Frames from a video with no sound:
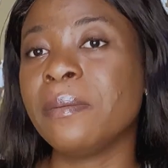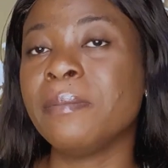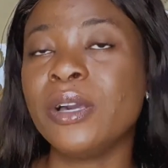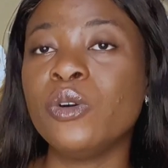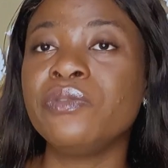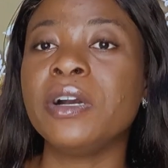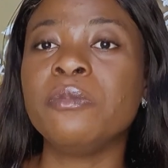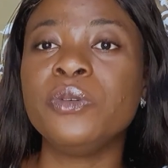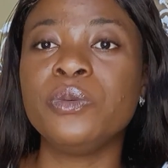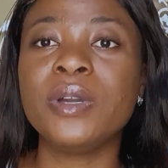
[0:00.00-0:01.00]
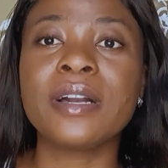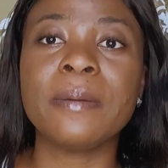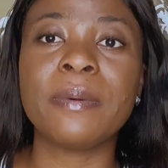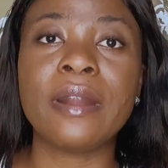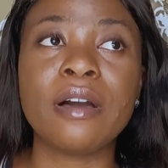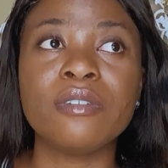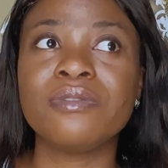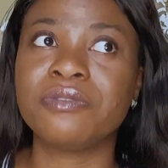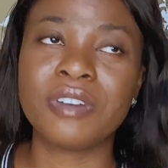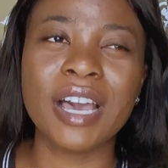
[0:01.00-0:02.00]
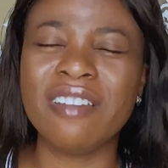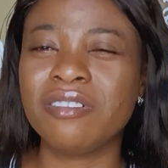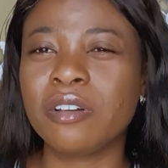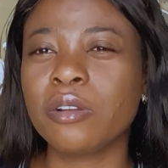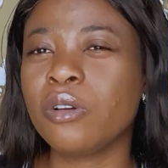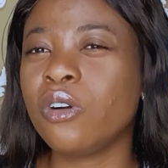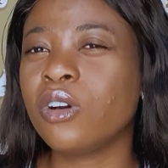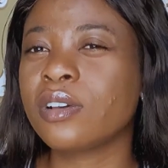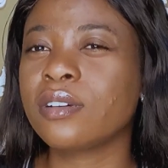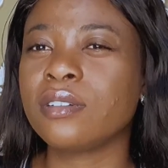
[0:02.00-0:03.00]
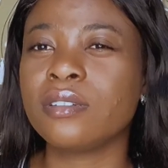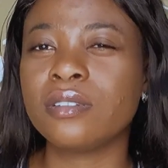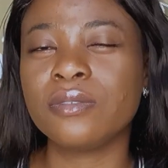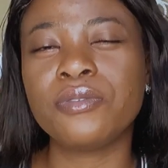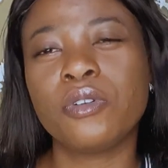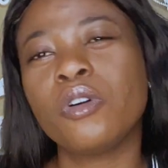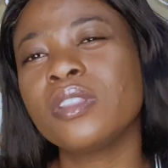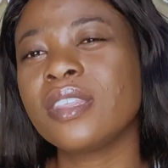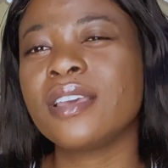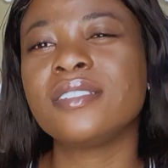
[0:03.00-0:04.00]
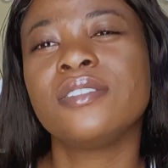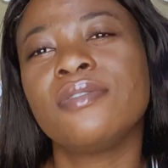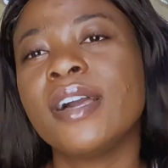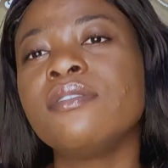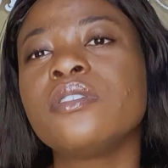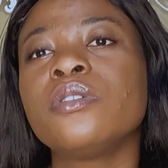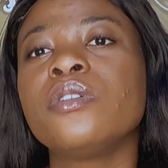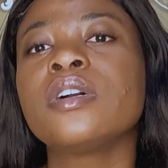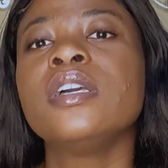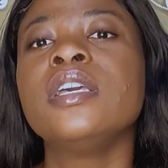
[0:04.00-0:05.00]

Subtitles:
my whole family wake up around 5 o'clock, 4:30, 5 o'clock.